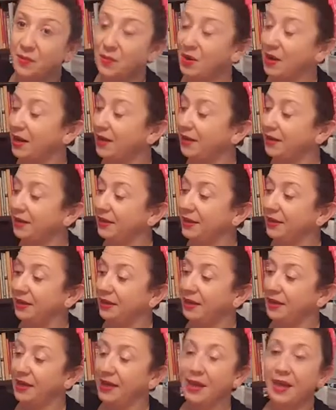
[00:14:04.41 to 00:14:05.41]
1,
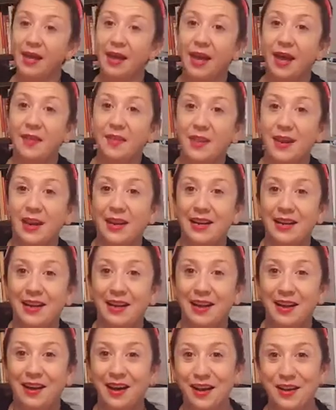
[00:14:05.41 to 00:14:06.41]
and then a
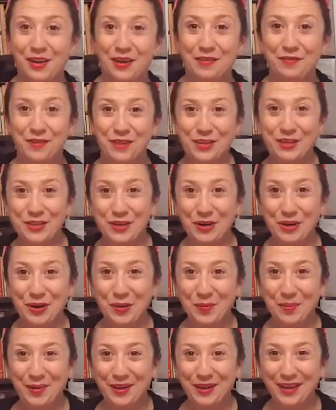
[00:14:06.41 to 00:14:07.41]
little line over the
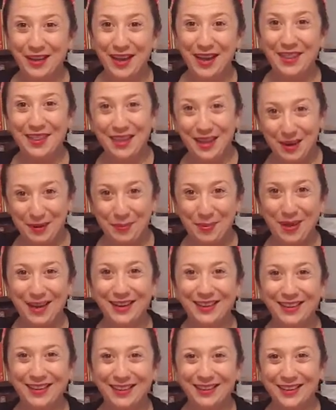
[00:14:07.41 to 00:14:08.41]
top and then a
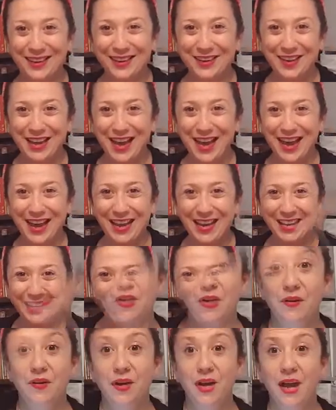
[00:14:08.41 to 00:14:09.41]
pin. Okay,
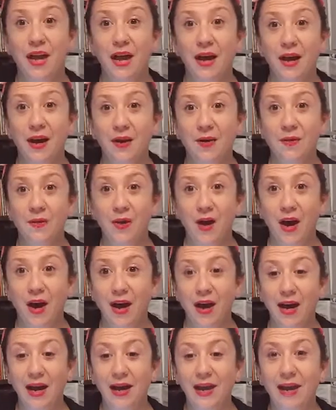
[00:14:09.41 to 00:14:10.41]
so now
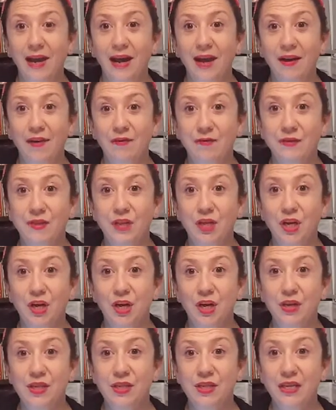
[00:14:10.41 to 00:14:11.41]
I have
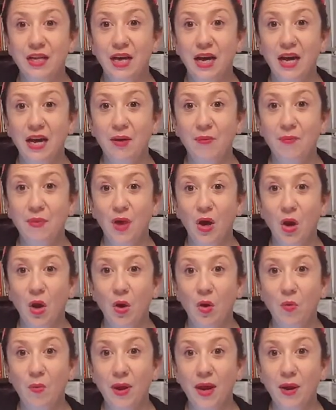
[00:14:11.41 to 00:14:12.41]
turned it up the
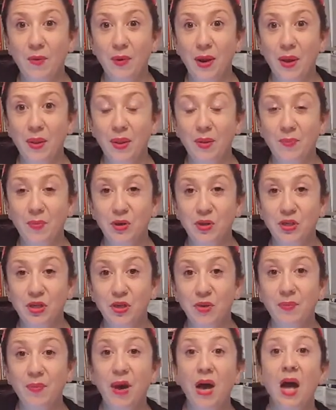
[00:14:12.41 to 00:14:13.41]
whole way around the
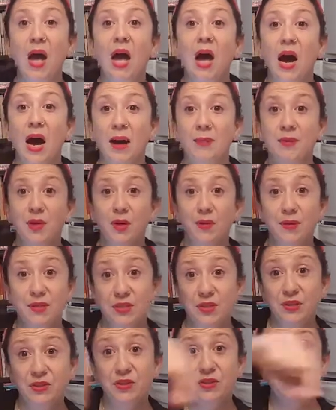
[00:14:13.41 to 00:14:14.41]
bottom. I'm going
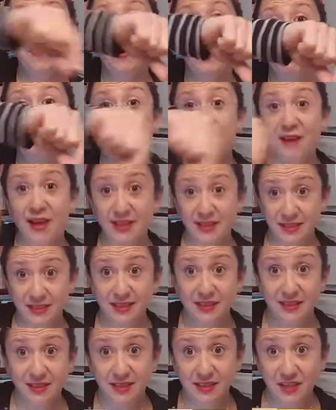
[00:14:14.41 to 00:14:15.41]
to do my
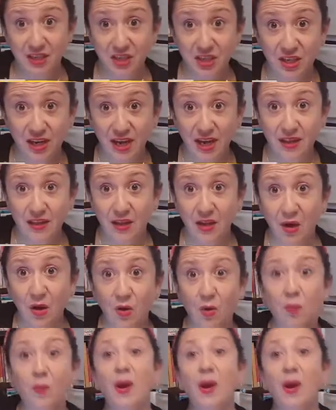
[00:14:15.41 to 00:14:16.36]
fancy stitch again the whole